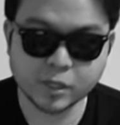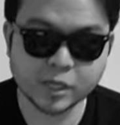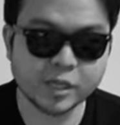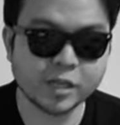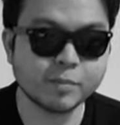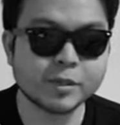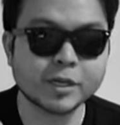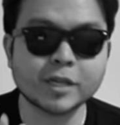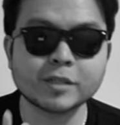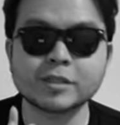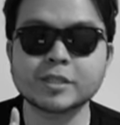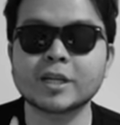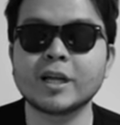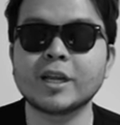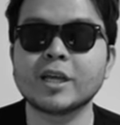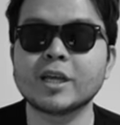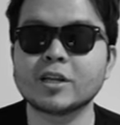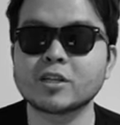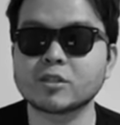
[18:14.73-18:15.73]
keep it as
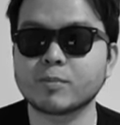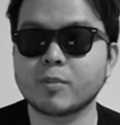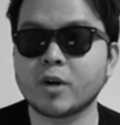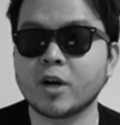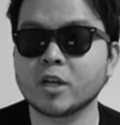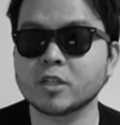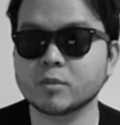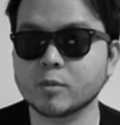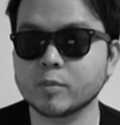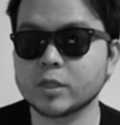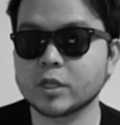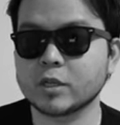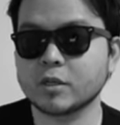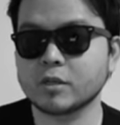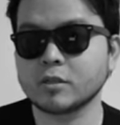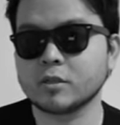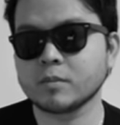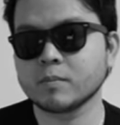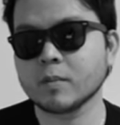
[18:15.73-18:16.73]
clean as possible
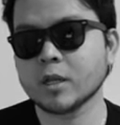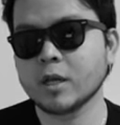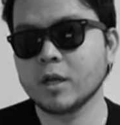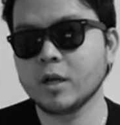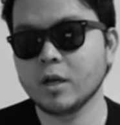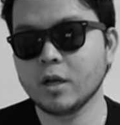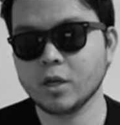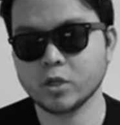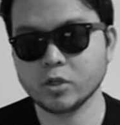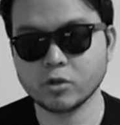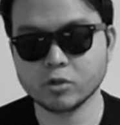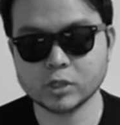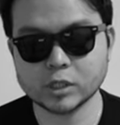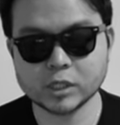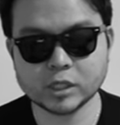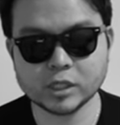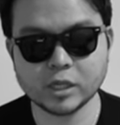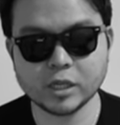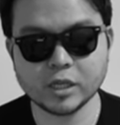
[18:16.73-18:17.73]
because your
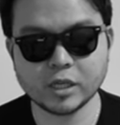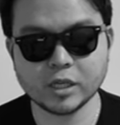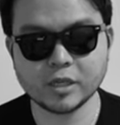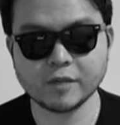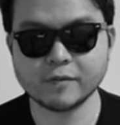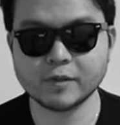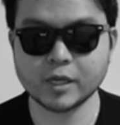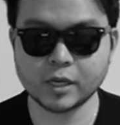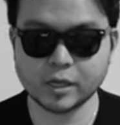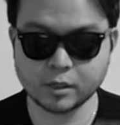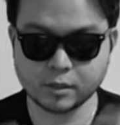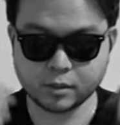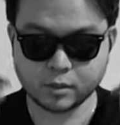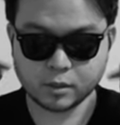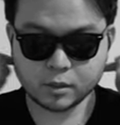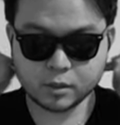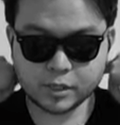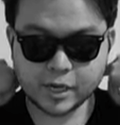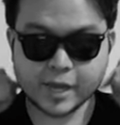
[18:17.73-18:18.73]
sleeves and
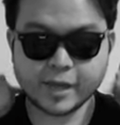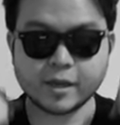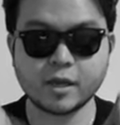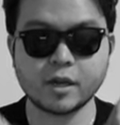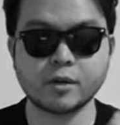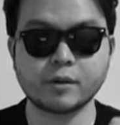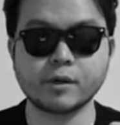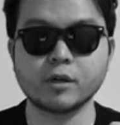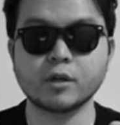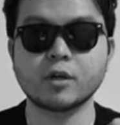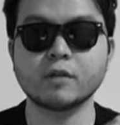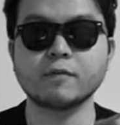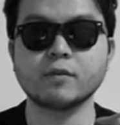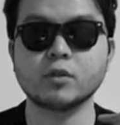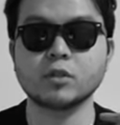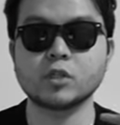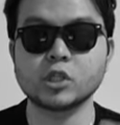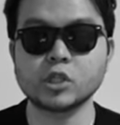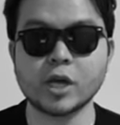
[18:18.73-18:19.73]
the neck area of
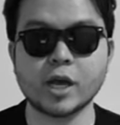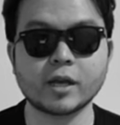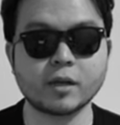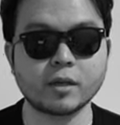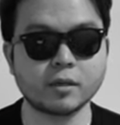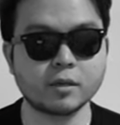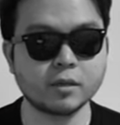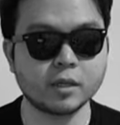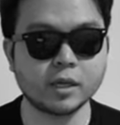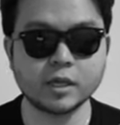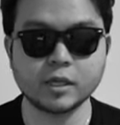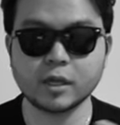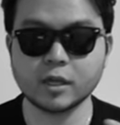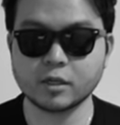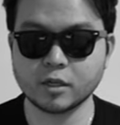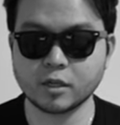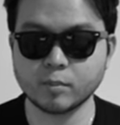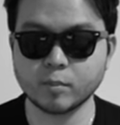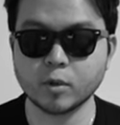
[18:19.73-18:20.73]
your jacket, they
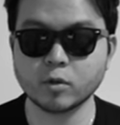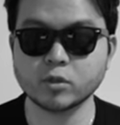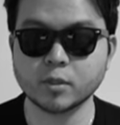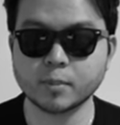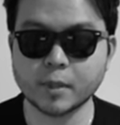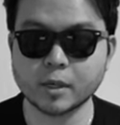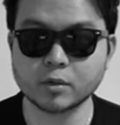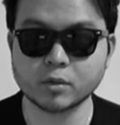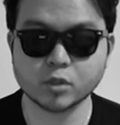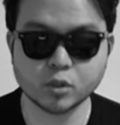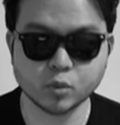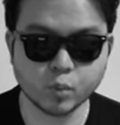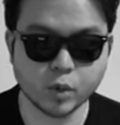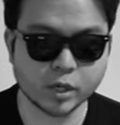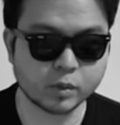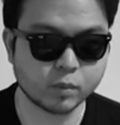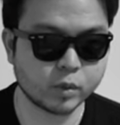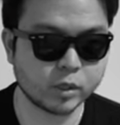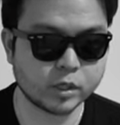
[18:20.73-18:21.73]
get the most amount of
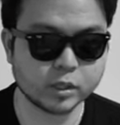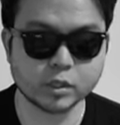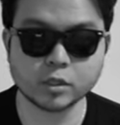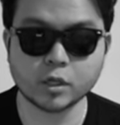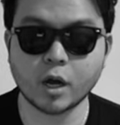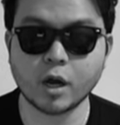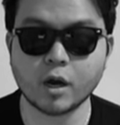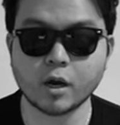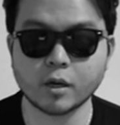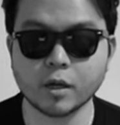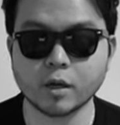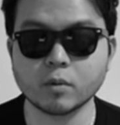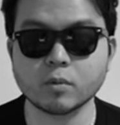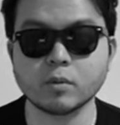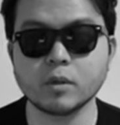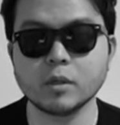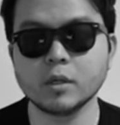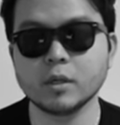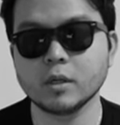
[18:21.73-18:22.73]
sweat when it's hot out.
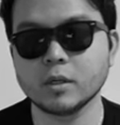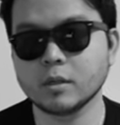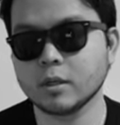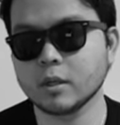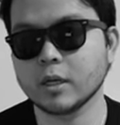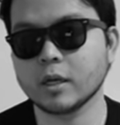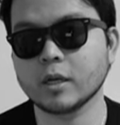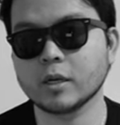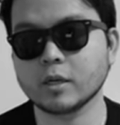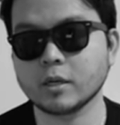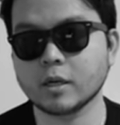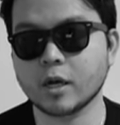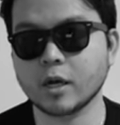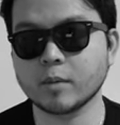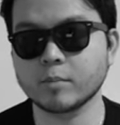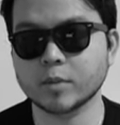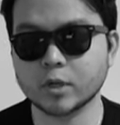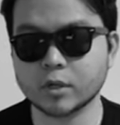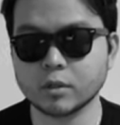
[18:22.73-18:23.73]
And
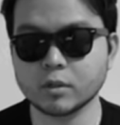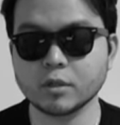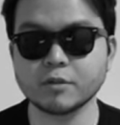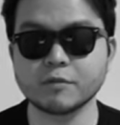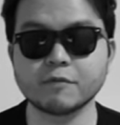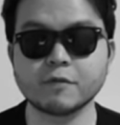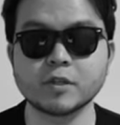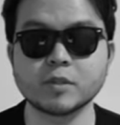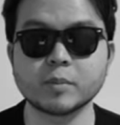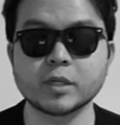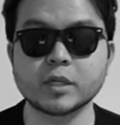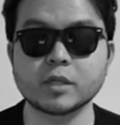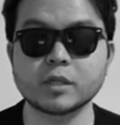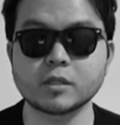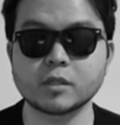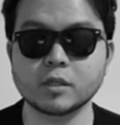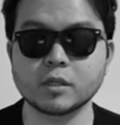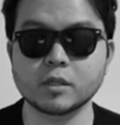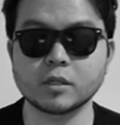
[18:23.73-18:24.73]
I'm currently filming
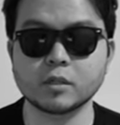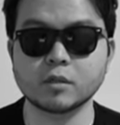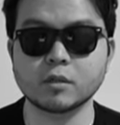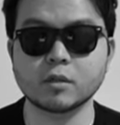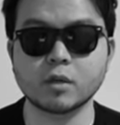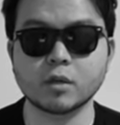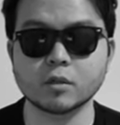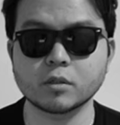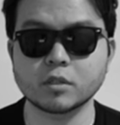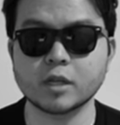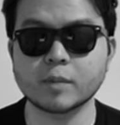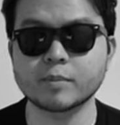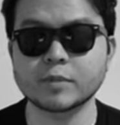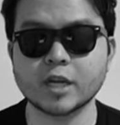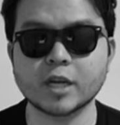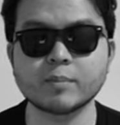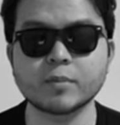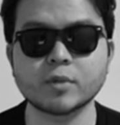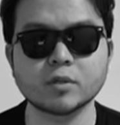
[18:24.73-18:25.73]
this in
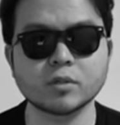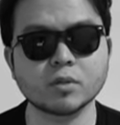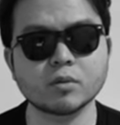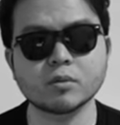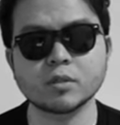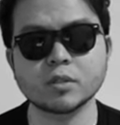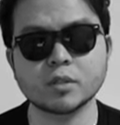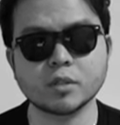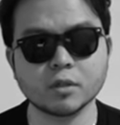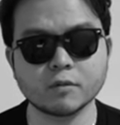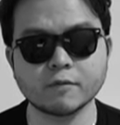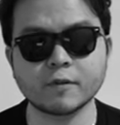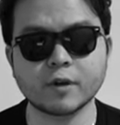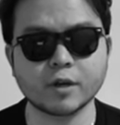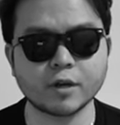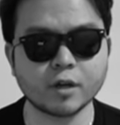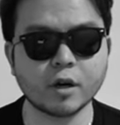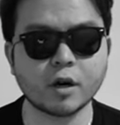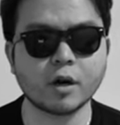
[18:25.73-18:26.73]
September, so it's still
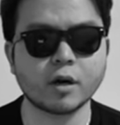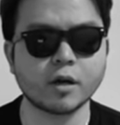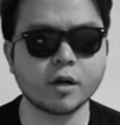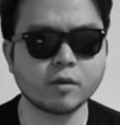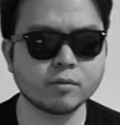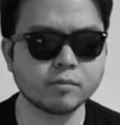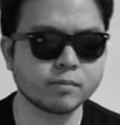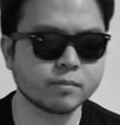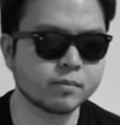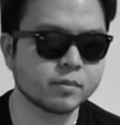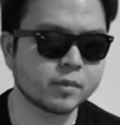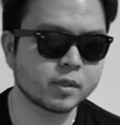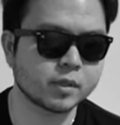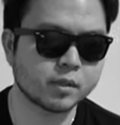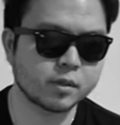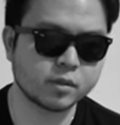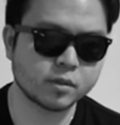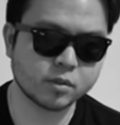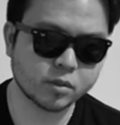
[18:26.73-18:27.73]
very hot out.
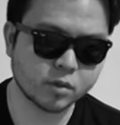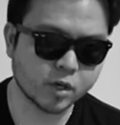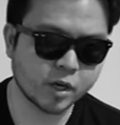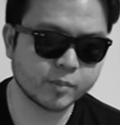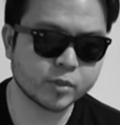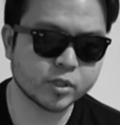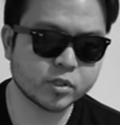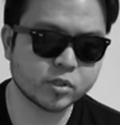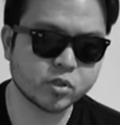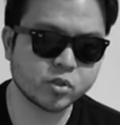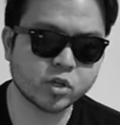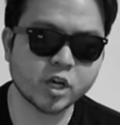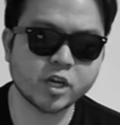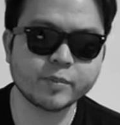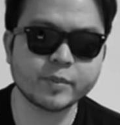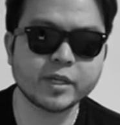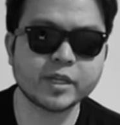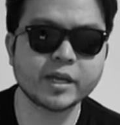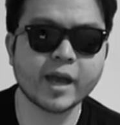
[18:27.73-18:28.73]
So I'm just trying
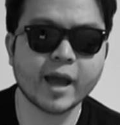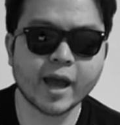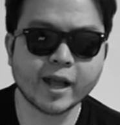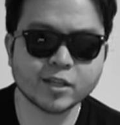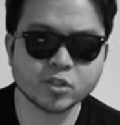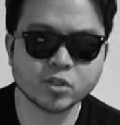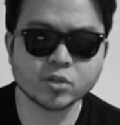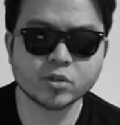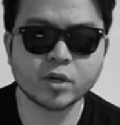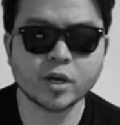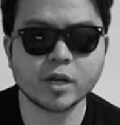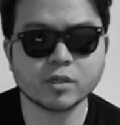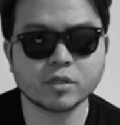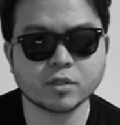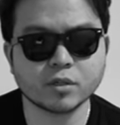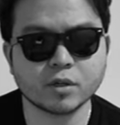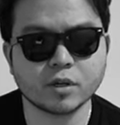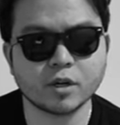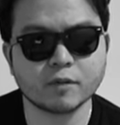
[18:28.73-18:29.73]
to be extra,
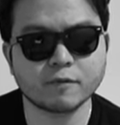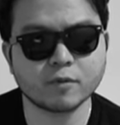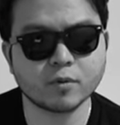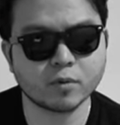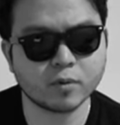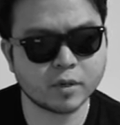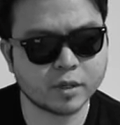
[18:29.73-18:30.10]
extra careful.